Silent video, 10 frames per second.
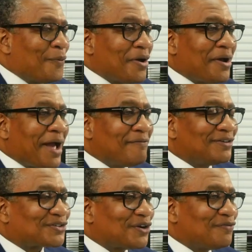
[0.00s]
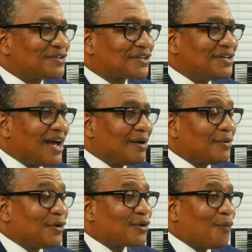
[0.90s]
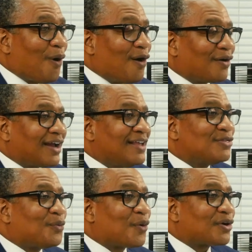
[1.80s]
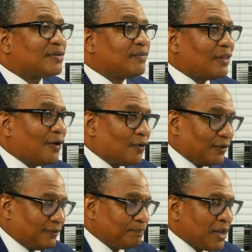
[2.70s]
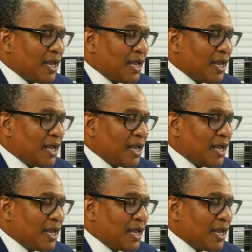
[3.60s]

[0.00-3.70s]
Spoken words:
we're having service tonight. We're going to walk in the word of the Lord.